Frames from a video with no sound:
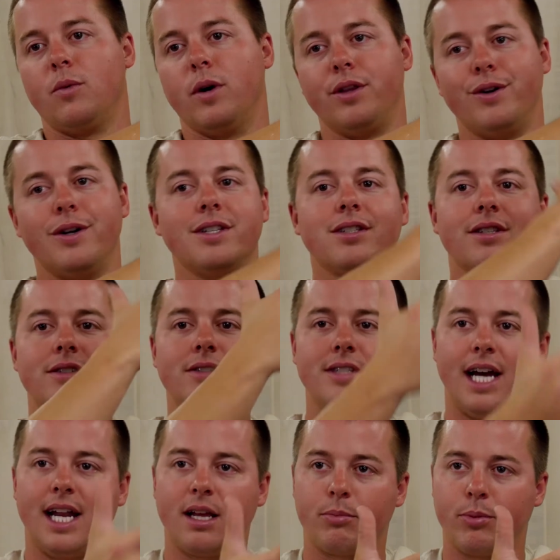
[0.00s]
whether it's
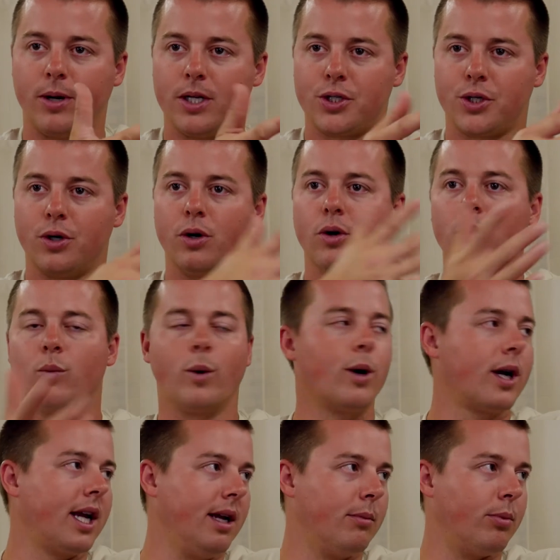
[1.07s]
static pressure or
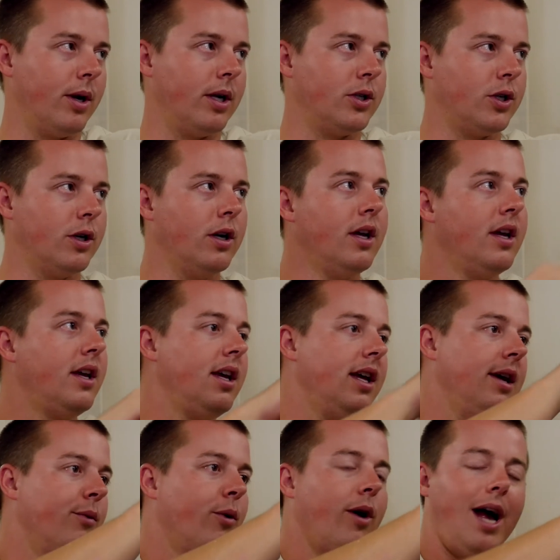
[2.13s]
working pressure.
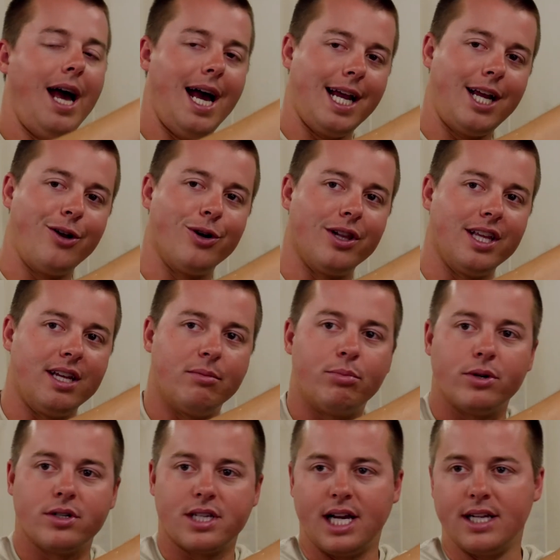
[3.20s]
It will accurately
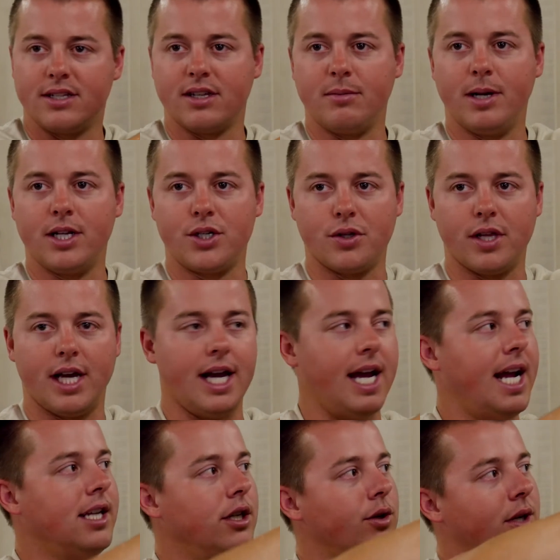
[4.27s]
and precisely measure
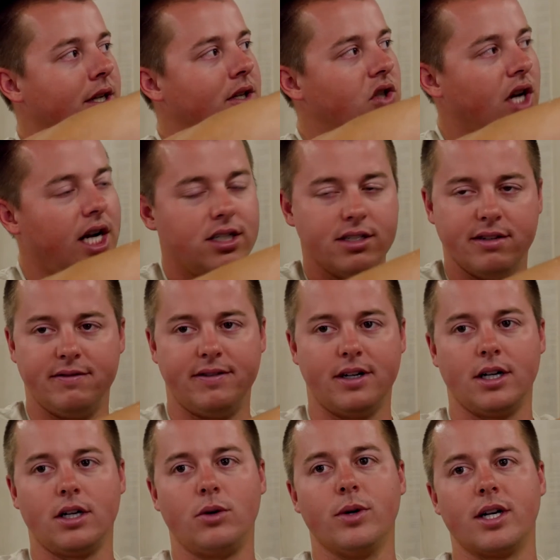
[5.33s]
that, and you can change it very